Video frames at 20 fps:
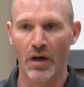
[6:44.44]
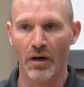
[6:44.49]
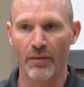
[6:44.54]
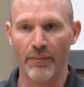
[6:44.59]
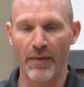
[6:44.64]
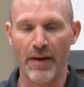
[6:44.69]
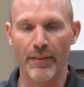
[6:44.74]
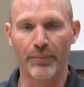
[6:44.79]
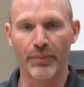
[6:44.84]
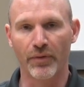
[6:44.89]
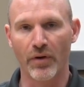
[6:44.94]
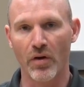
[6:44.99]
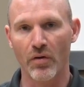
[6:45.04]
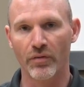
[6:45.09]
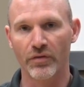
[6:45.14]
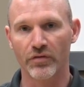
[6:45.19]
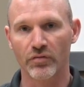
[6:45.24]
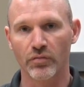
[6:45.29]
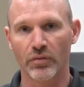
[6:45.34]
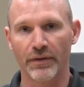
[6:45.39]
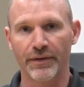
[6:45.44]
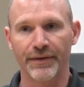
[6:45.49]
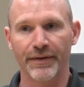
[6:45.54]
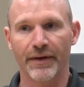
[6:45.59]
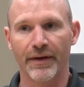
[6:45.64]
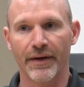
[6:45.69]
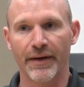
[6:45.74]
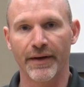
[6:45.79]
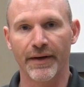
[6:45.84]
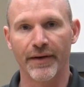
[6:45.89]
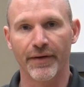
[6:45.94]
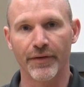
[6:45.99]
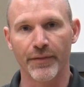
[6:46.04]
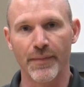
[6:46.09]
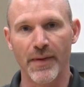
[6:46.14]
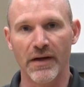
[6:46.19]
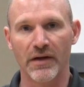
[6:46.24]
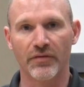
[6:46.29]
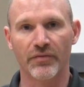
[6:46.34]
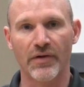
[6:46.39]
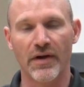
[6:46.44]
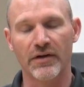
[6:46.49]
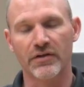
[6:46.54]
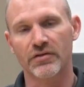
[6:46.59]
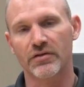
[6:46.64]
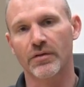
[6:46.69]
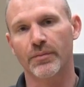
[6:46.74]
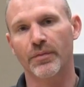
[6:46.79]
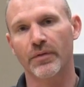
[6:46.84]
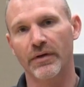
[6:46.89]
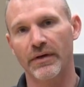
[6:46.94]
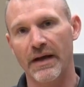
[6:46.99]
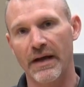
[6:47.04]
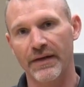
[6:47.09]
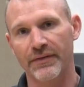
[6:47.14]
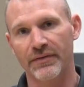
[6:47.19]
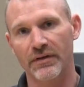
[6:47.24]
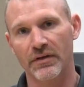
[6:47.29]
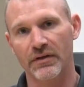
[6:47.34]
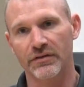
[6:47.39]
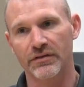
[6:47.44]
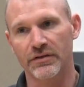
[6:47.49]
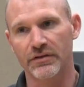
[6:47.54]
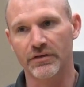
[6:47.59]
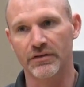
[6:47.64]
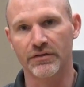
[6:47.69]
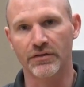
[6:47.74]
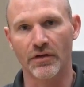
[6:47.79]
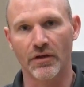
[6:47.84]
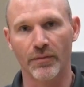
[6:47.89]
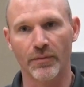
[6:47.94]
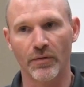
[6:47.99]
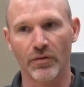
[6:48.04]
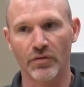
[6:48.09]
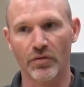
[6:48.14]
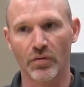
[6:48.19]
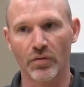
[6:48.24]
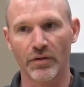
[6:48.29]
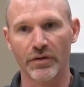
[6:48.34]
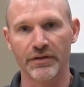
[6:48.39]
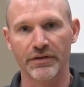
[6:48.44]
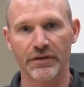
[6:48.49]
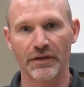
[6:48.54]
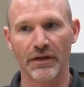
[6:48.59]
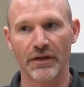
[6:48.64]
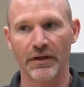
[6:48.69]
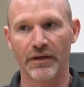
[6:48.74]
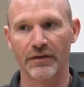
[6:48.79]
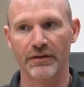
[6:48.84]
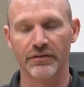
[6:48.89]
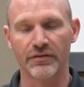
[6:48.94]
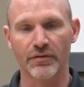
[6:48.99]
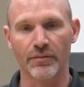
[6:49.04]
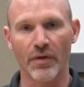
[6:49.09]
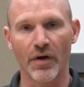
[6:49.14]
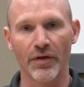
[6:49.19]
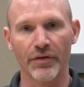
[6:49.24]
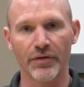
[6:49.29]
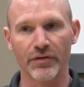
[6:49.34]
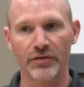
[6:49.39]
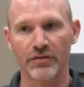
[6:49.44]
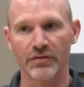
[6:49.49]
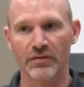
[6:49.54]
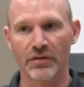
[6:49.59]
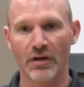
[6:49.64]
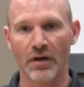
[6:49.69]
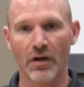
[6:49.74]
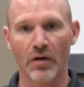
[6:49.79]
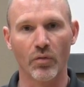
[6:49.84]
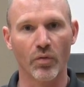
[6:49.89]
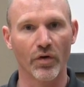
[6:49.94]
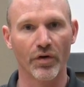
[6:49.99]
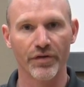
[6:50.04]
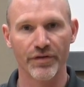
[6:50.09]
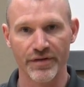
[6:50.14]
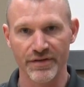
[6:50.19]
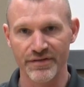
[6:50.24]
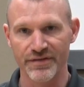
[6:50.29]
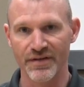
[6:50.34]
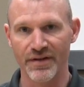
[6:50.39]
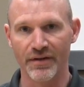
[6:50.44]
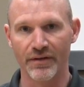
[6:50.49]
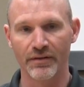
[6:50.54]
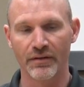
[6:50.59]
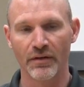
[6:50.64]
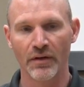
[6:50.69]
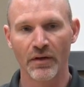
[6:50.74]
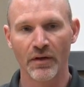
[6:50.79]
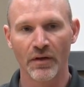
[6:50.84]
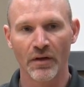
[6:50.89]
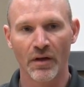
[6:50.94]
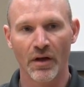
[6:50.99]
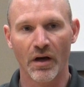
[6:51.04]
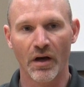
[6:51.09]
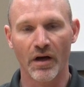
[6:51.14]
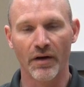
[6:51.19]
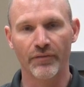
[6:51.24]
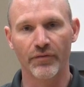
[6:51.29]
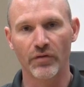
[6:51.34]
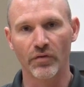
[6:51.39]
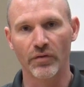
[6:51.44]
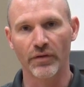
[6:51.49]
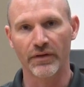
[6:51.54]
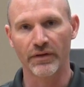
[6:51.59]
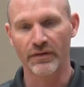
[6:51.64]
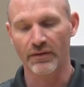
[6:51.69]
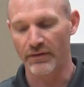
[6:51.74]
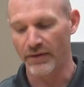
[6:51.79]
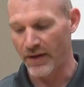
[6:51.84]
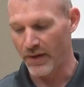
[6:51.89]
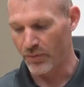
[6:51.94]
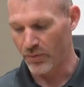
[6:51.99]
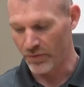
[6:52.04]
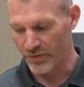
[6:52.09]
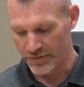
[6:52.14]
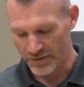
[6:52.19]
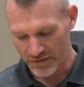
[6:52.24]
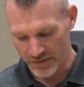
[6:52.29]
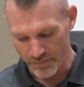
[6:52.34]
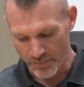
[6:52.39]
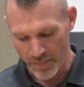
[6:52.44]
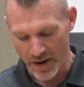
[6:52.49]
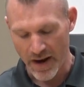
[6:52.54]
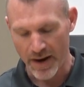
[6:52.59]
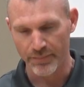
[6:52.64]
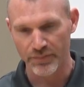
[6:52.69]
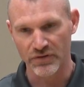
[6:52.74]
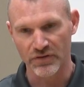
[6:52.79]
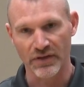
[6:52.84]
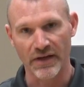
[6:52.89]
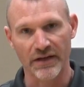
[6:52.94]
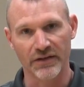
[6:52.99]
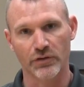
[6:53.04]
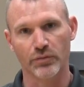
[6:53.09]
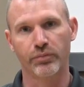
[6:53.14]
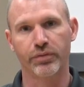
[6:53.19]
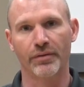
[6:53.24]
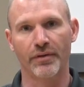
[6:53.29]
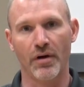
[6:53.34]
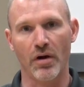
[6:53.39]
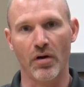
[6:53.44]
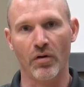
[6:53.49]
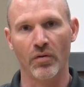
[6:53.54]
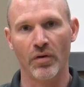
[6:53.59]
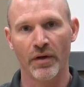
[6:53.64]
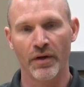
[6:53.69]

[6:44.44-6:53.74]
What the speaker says: MAPP Pro is what other manufacturers are putting out there, such as Turbo Torch and some others. Worthington, if you look at the label, it says MAPP/Pro.